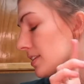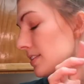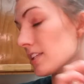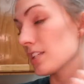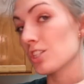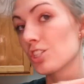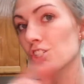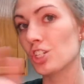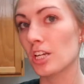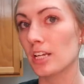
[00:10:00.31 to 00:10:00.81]

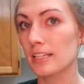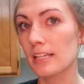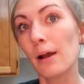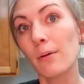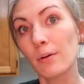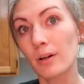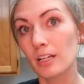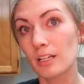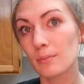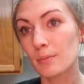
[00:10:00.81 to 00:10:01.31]
this chicken
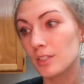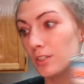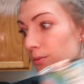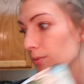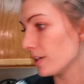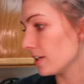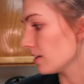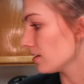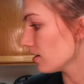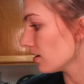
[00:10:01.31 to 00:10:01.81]
that we're going to be
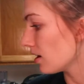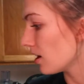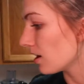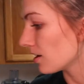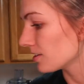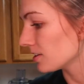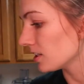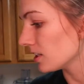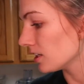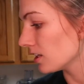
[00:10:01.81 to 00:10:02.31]
doing
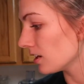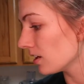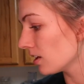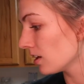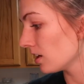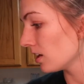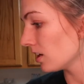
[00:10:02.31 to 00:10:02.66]
on the